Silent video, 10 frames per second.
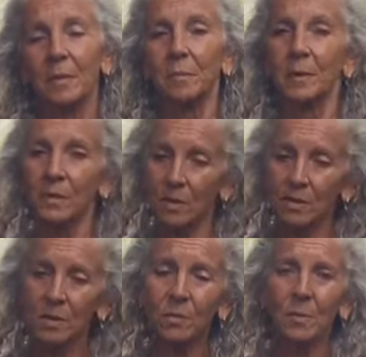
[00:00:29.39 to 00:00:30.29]
But it's
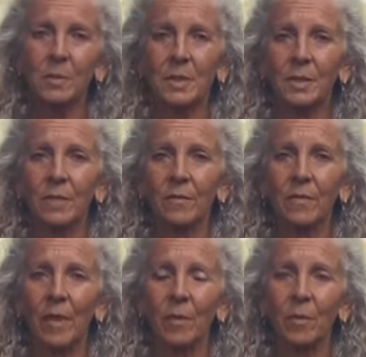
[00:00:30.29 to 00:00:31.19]
also representative
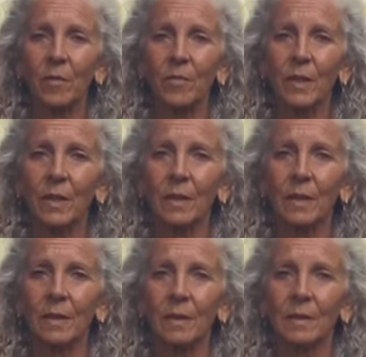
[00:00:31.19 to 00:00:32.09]
of how we're
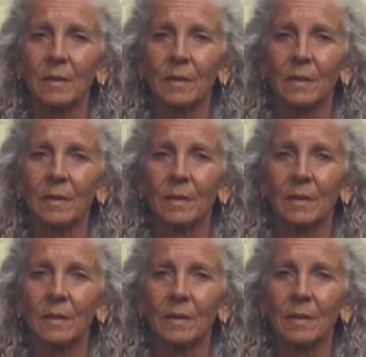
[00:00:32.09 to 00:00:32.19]
feeling.